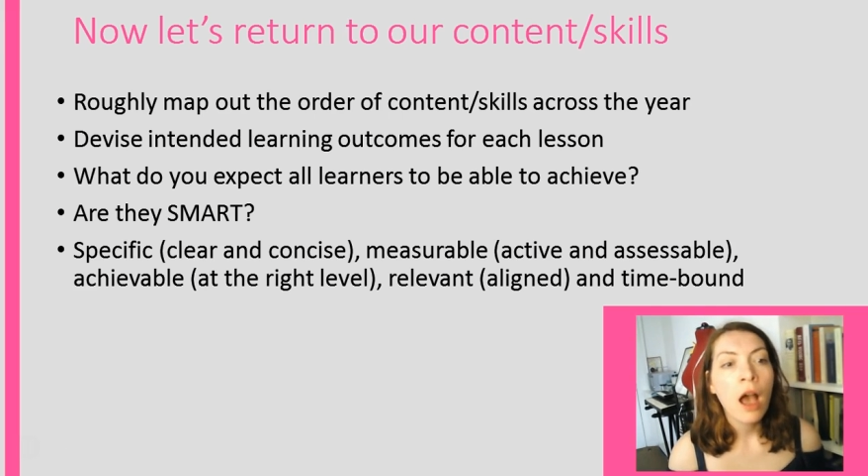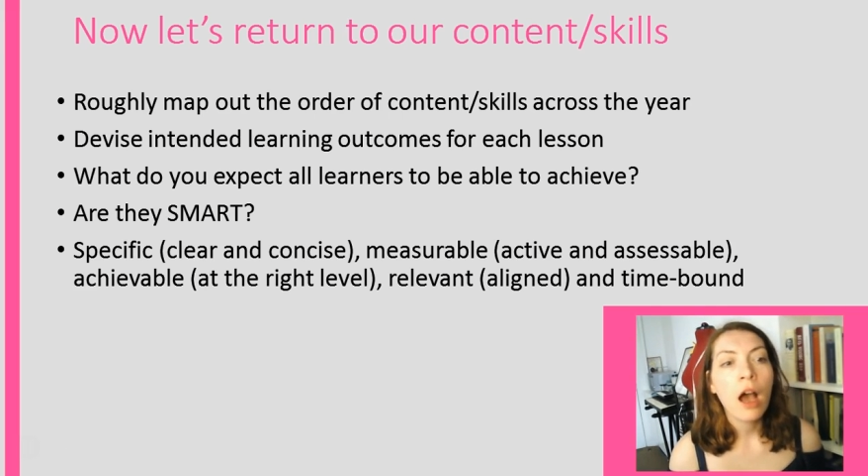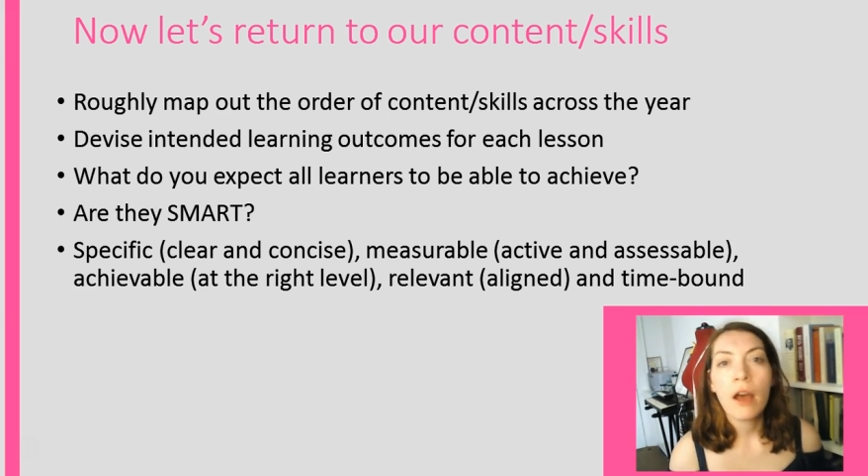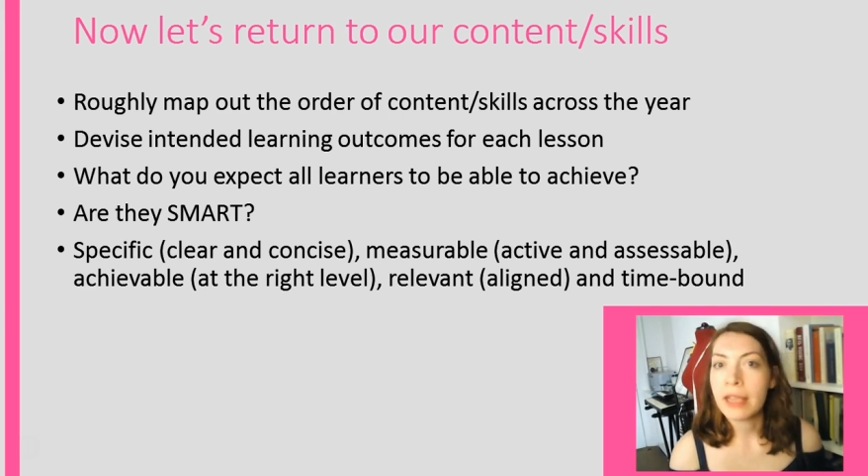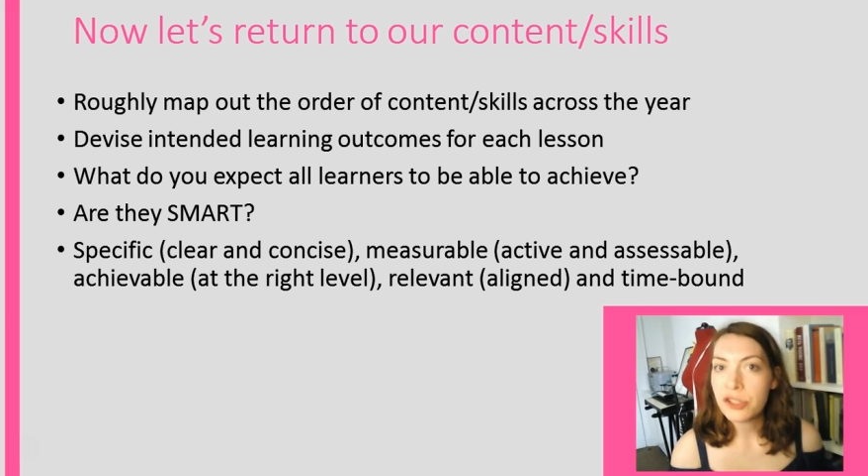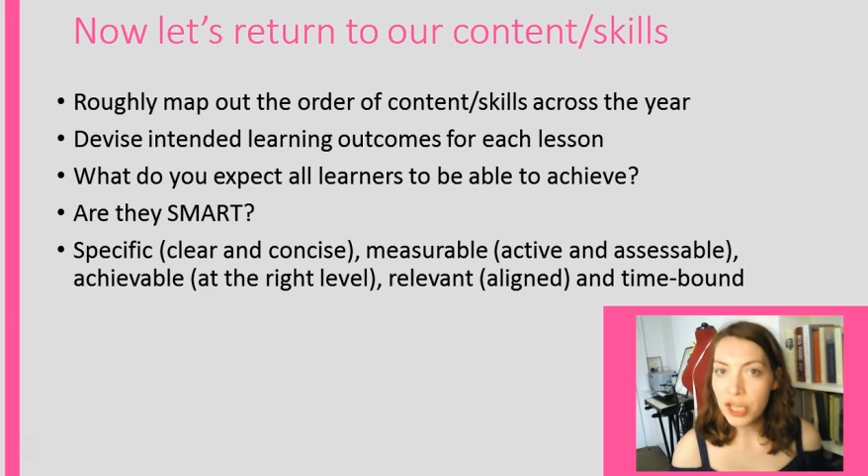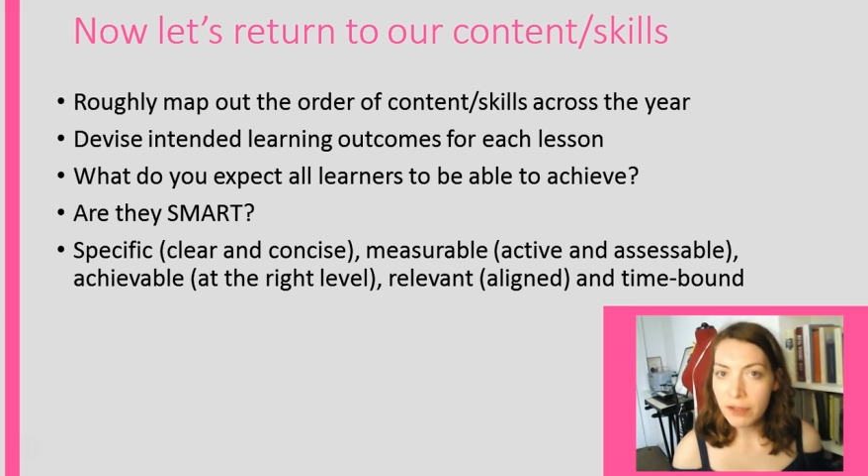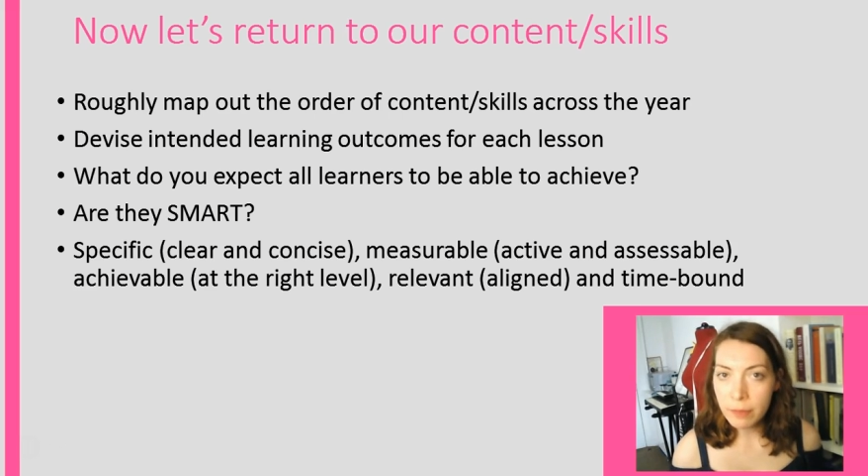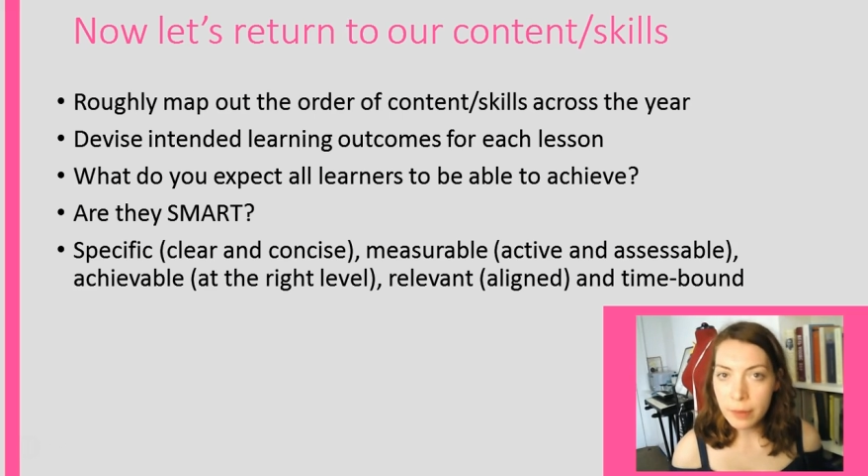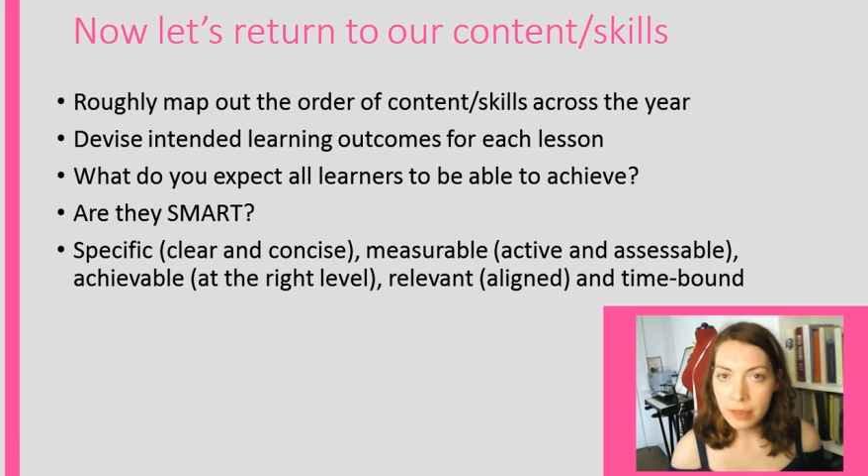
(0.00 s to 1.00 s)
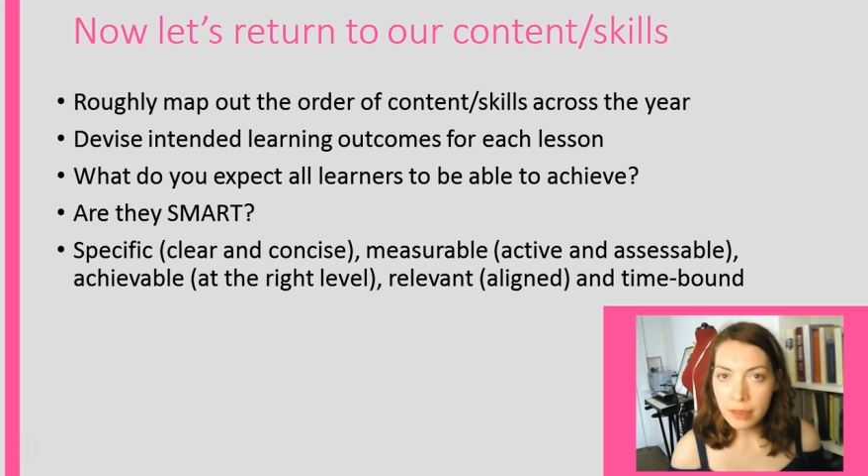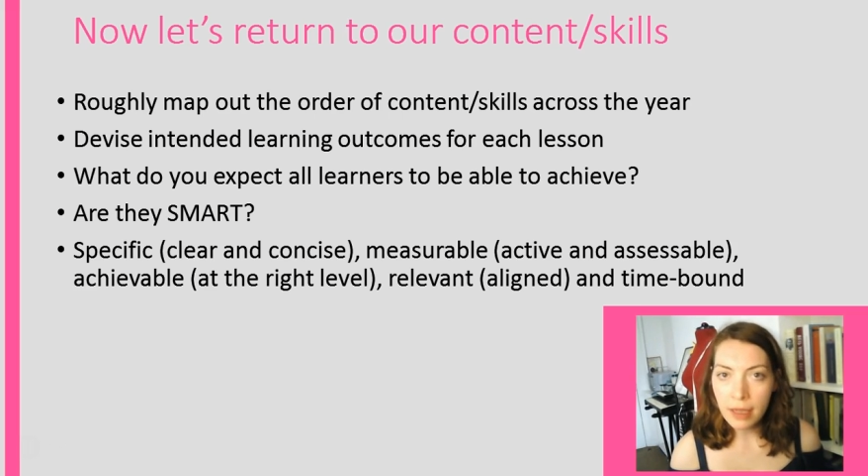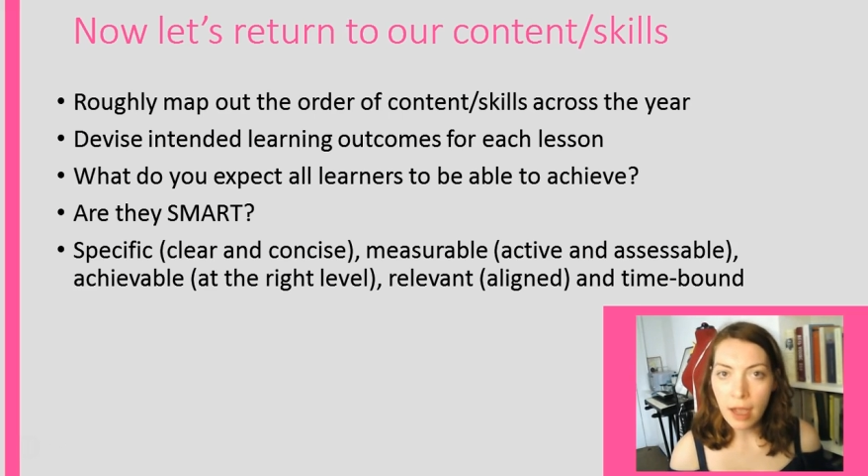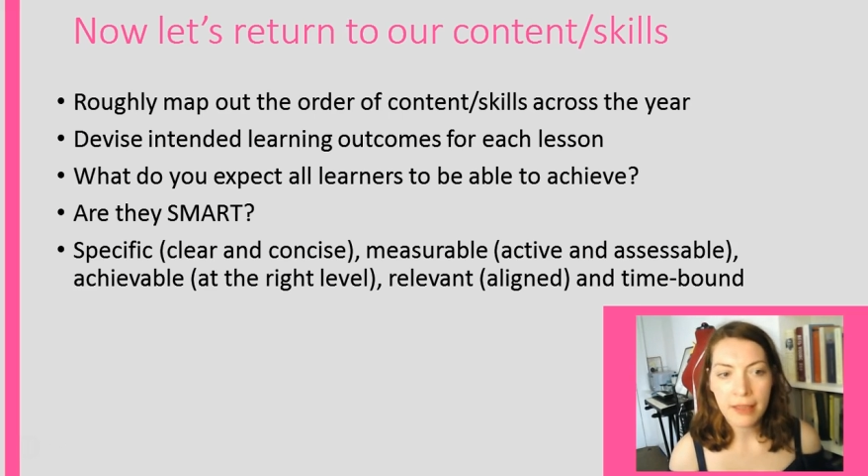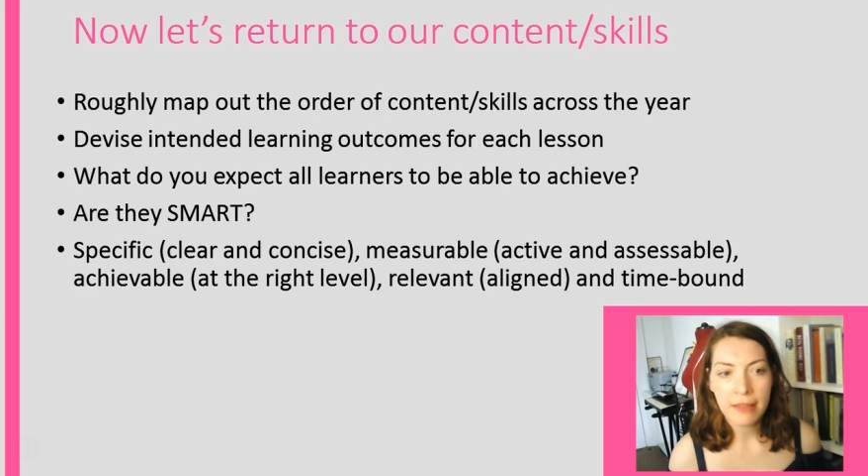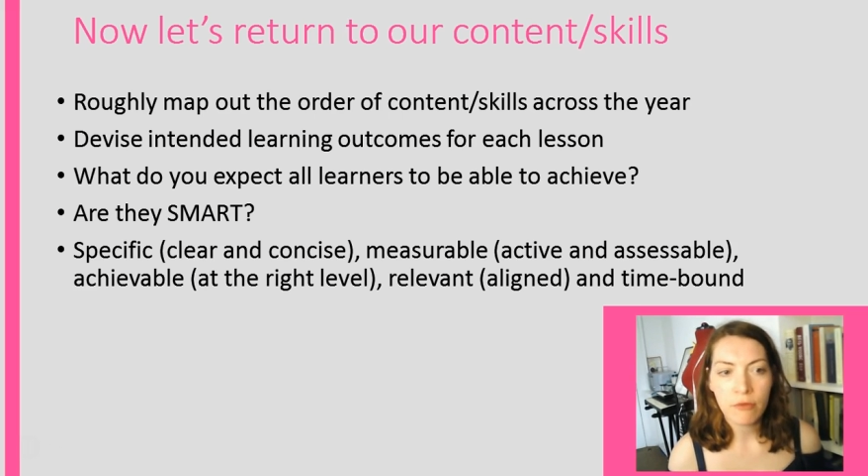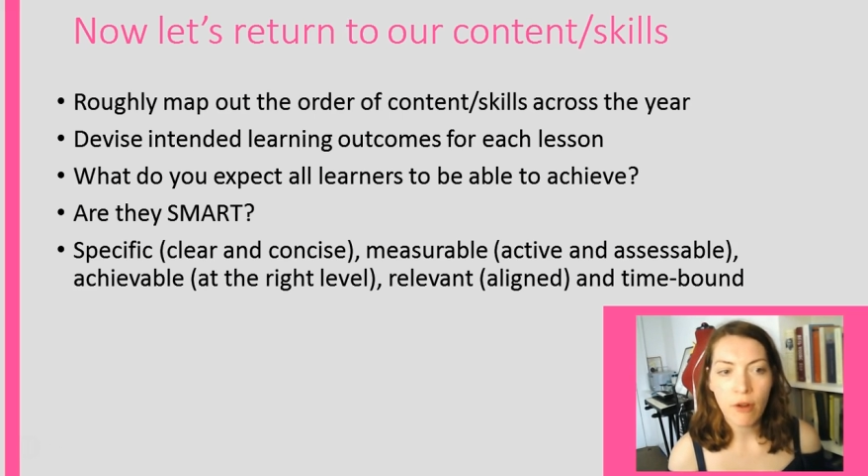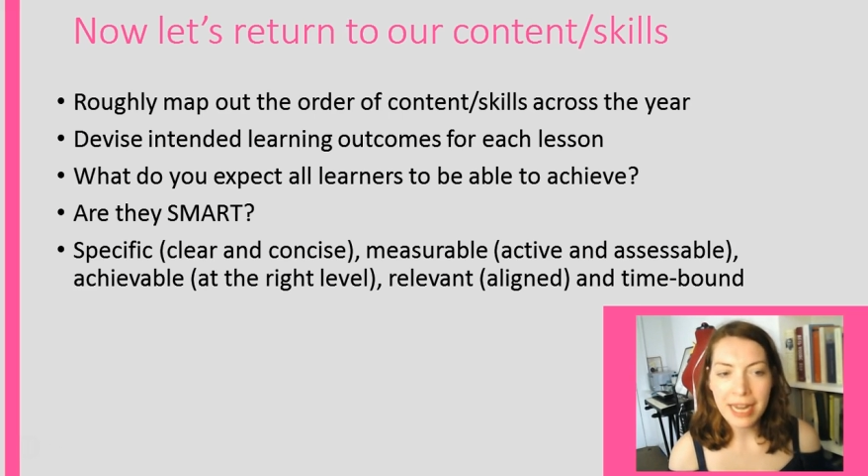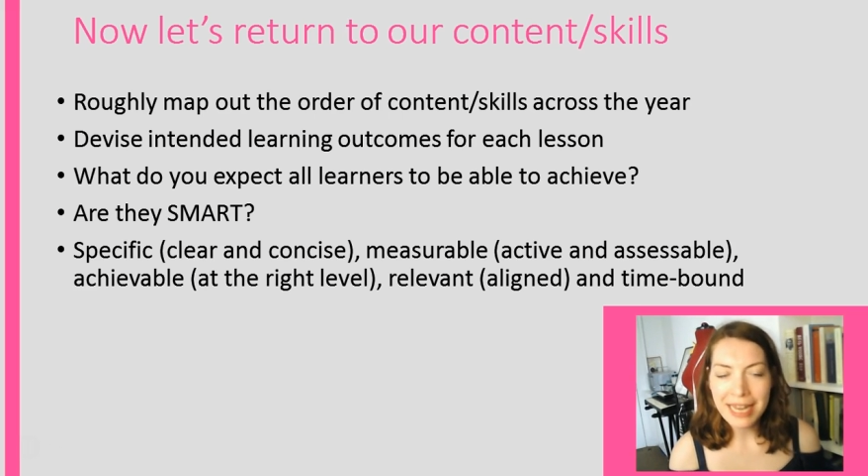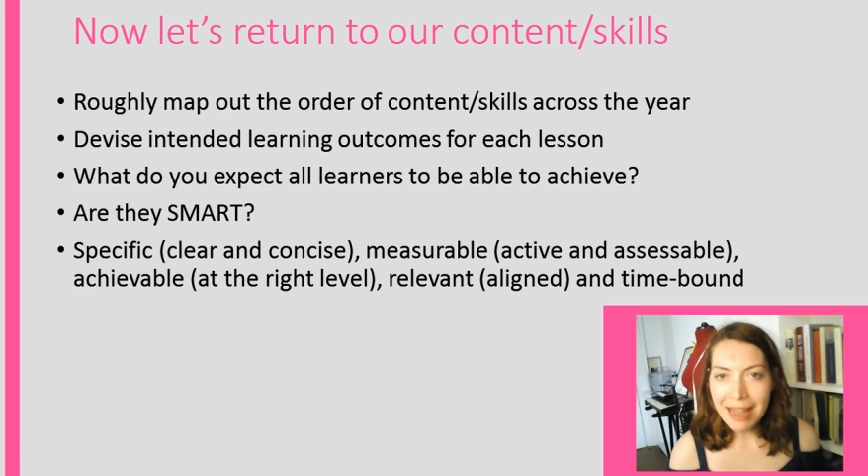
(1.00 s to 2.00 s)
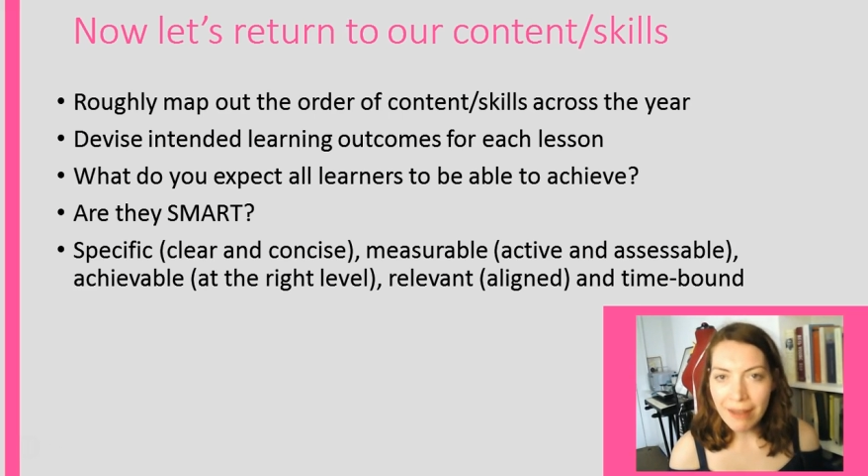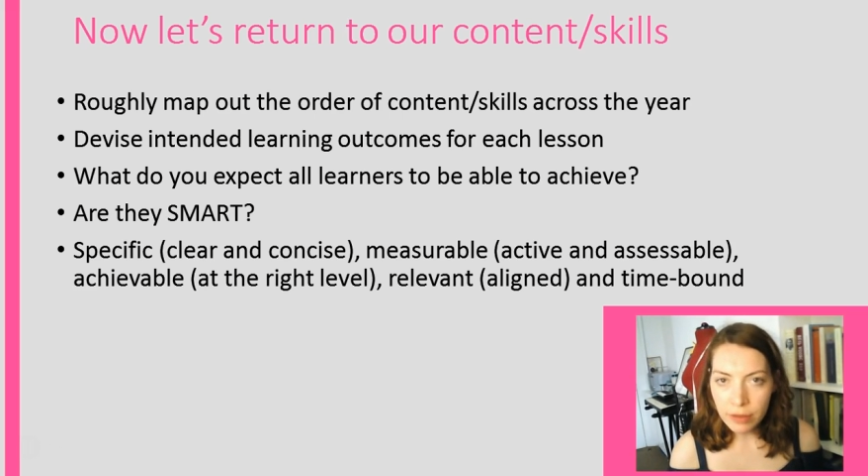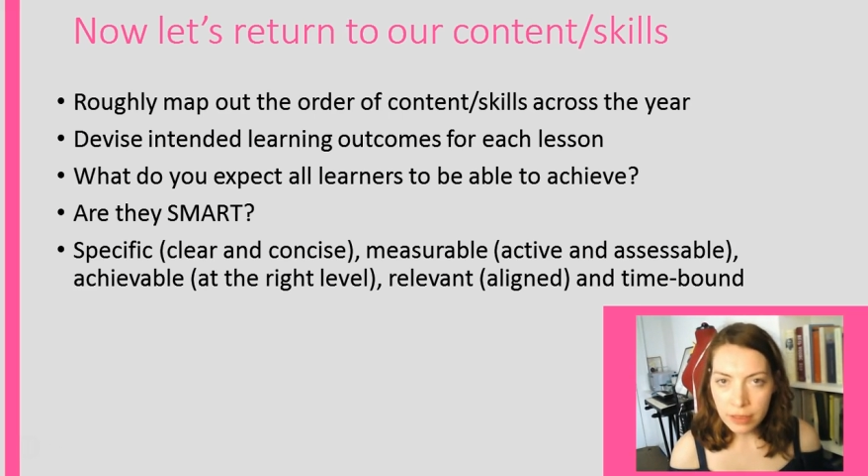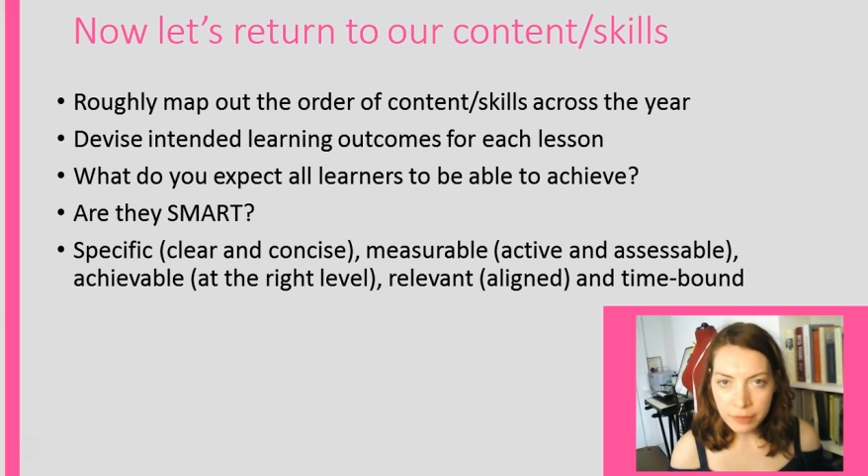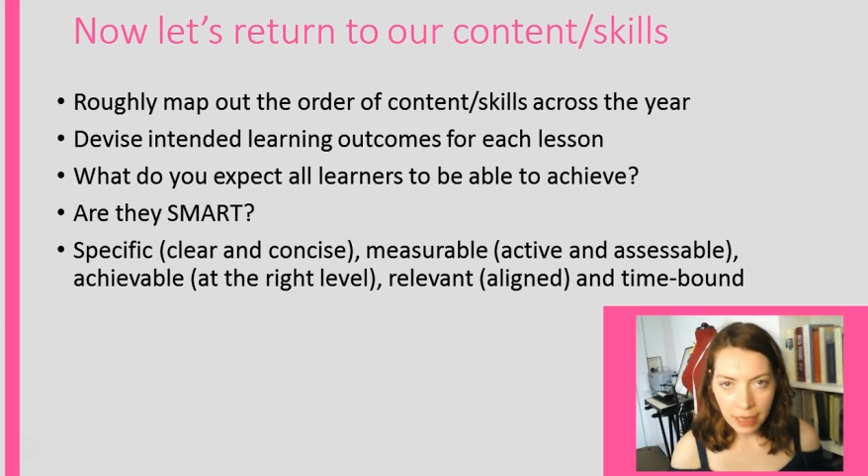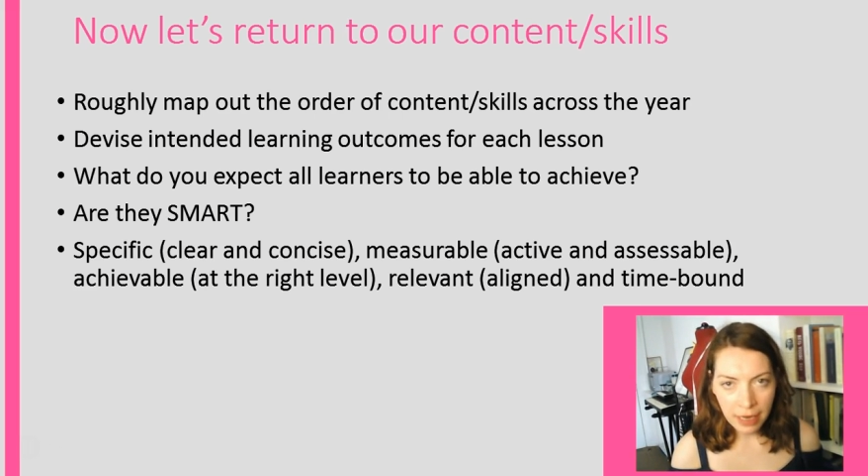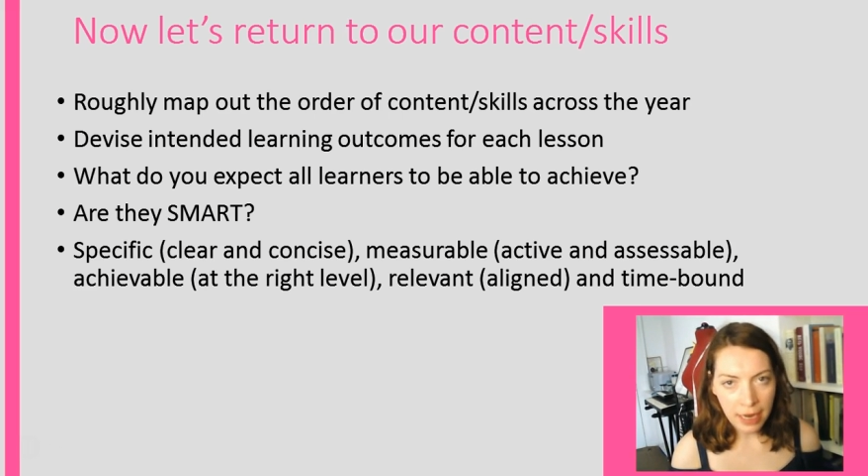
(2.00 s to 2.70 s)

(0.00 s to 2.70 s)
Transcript: Are they achievable? Are they at the right level?